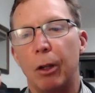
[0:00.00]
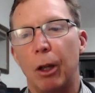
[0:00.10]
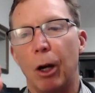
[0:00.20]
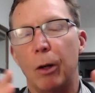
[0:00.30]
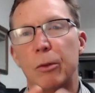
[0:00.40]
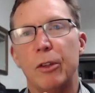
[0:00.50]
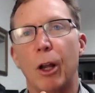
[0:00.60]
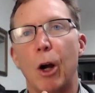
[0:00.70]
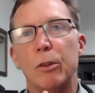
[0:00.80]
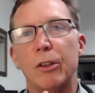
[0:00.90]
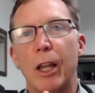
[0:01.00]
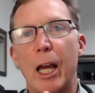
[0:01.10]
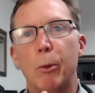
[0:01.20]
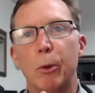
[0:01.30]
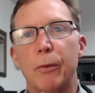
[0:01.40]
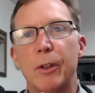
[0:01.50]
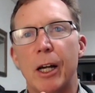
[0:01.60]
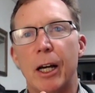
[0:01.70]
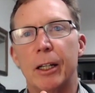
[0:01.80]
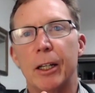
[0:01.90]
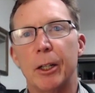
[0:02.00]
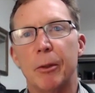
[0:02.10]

I was labelled for targeting